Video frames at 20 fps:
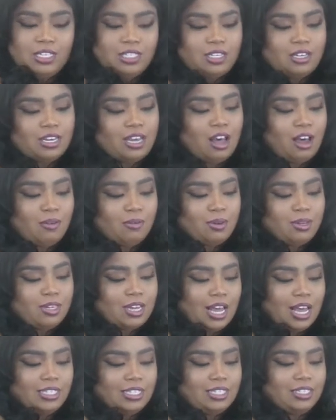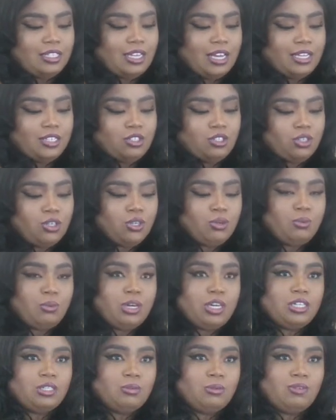So y'all realize in like 2
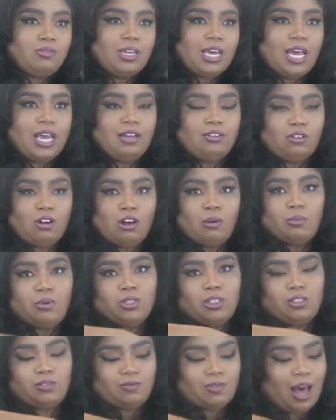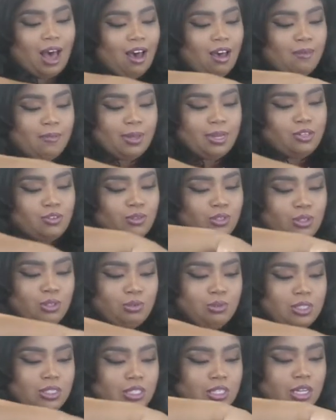weeks we've gained almost 500
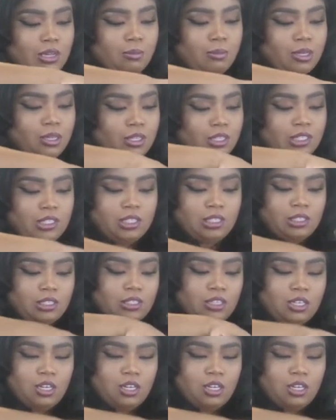new subbies